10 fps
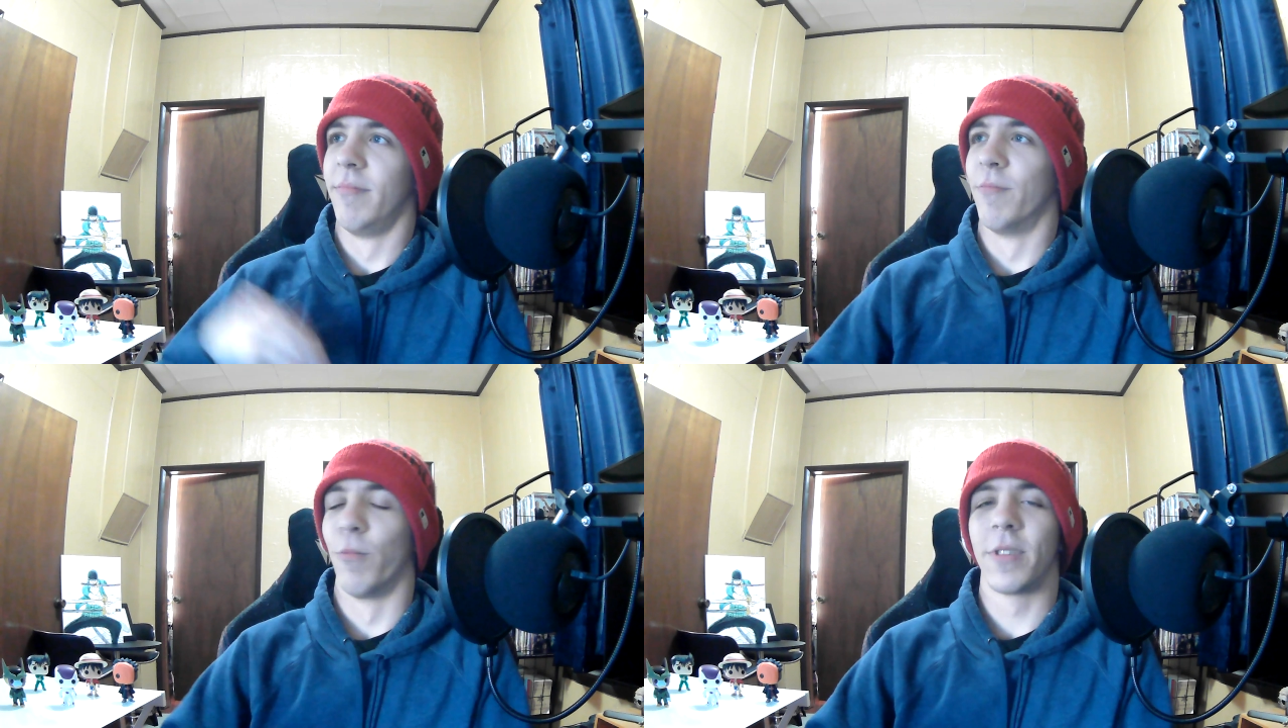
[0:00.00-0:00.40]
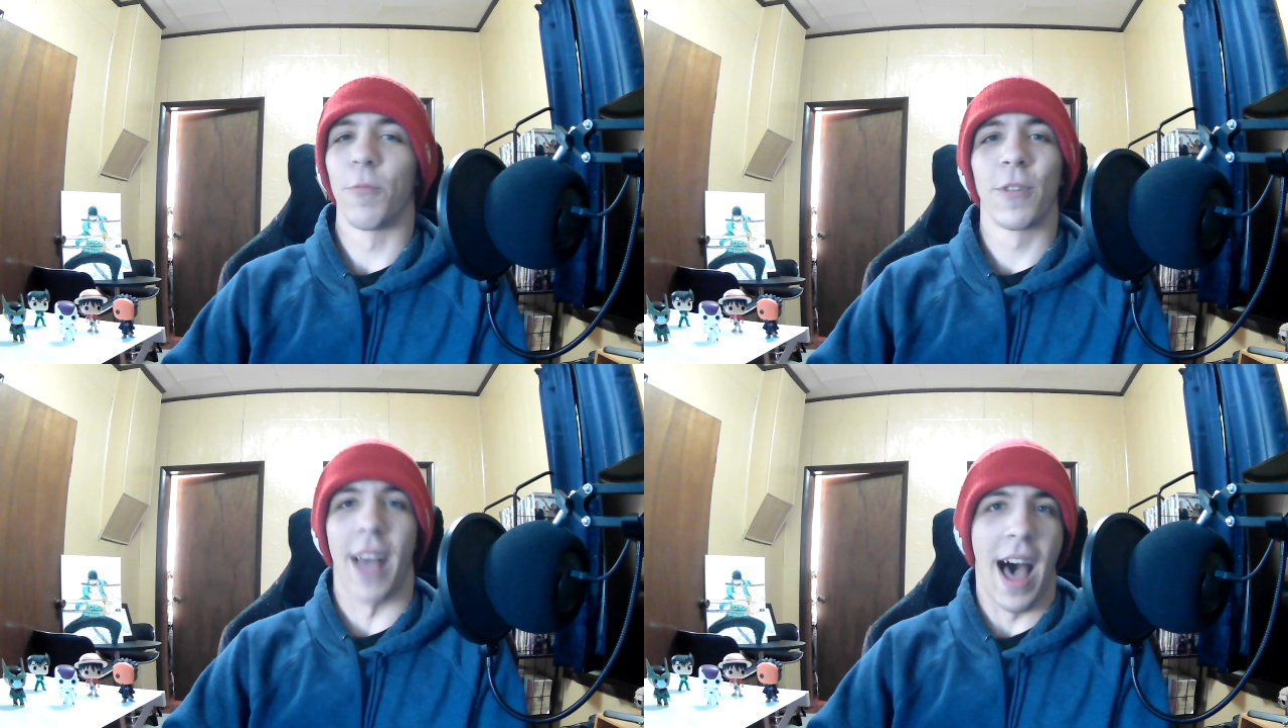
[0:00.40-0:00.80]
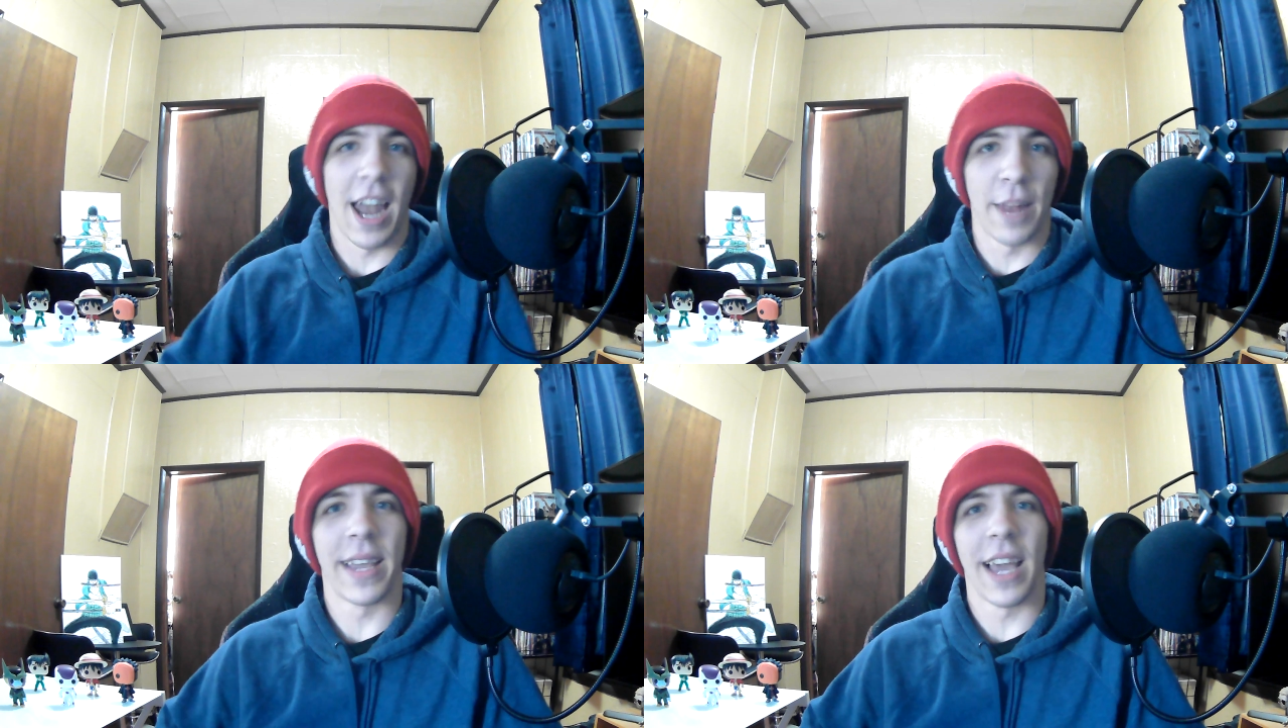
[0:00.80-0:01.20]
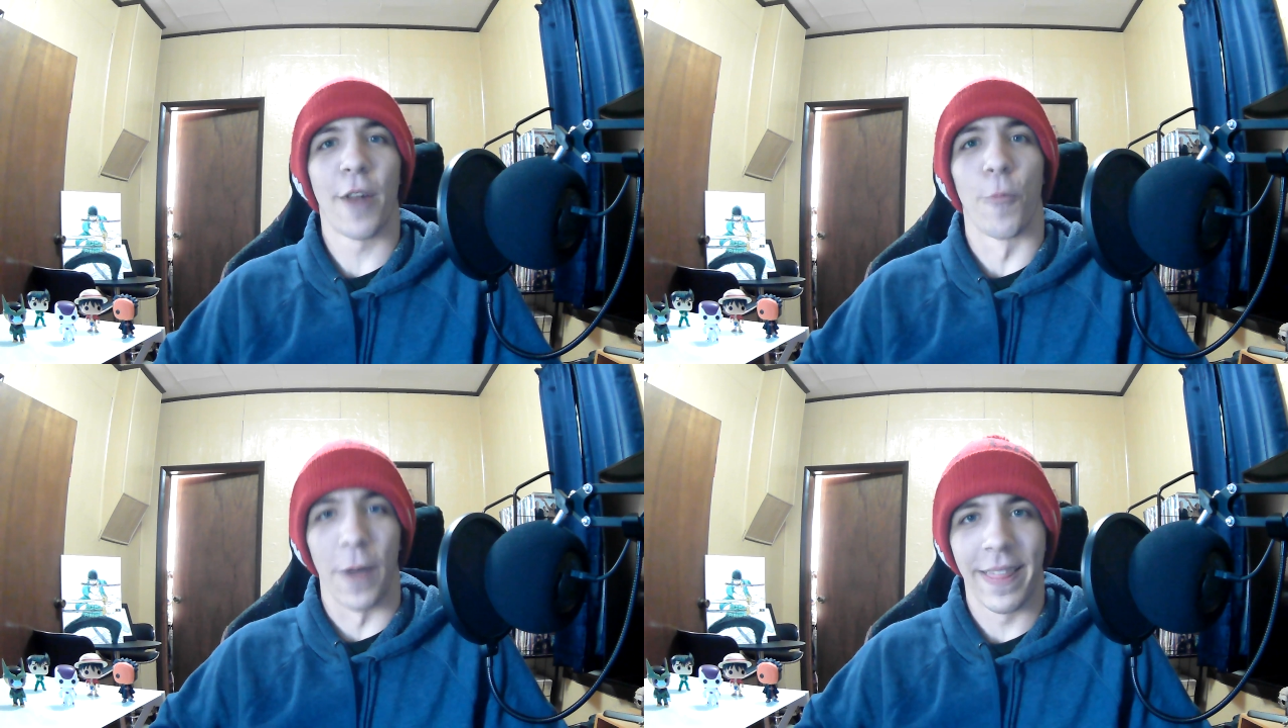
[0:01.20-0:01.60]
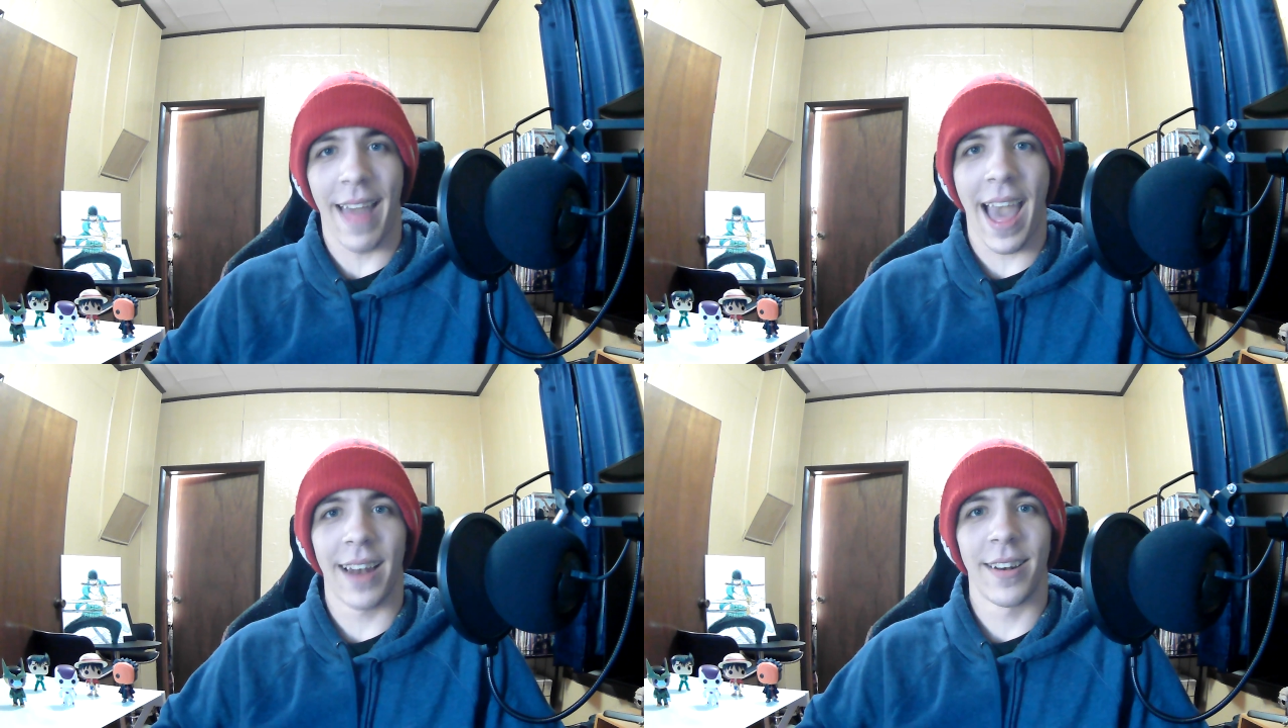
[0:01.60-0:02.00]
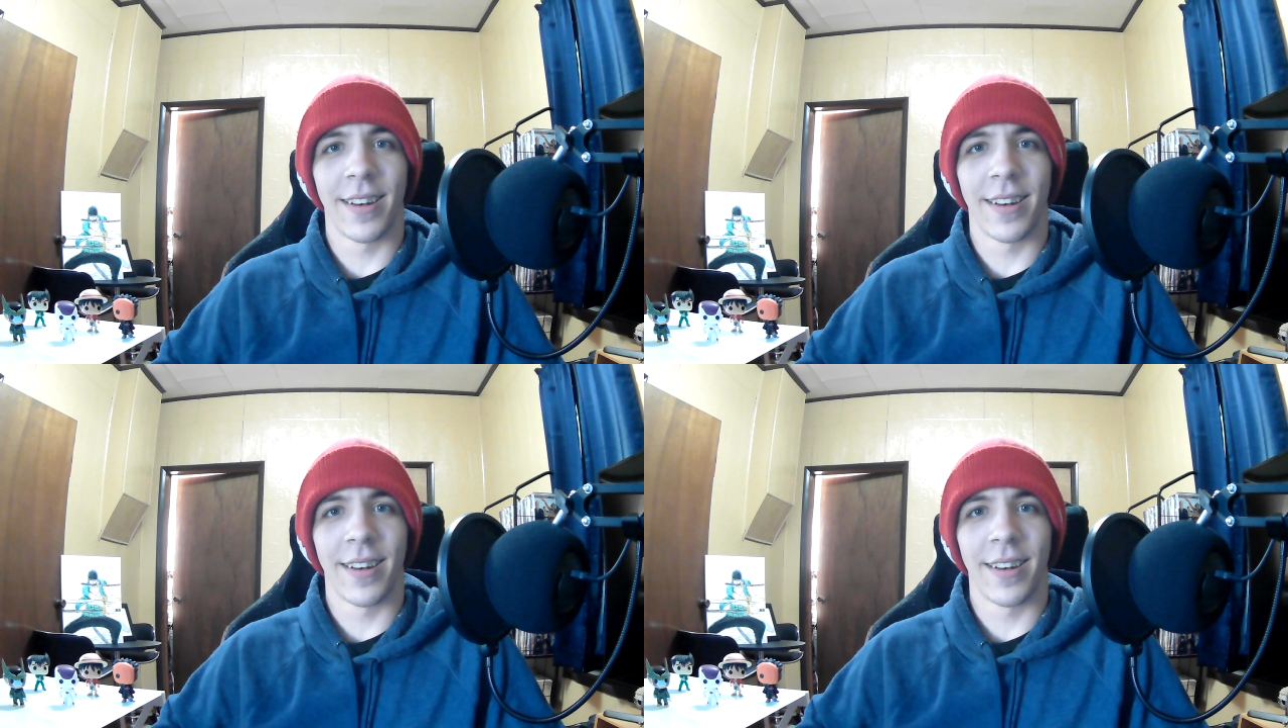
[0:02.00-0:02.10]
was Hanami gonna win that?